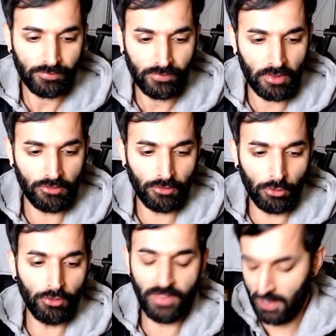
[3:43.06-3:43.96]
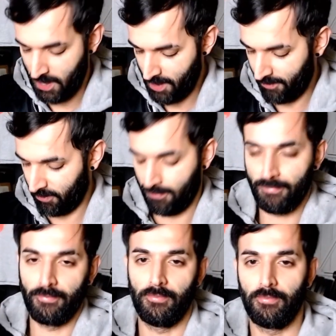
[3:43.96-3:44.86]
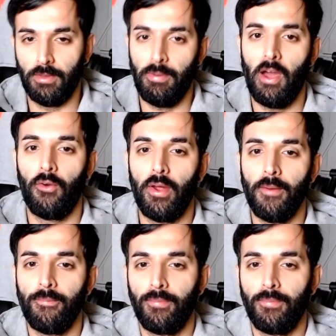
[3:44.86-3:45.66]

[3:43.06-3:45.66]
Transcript: So of course that leaves PowerA.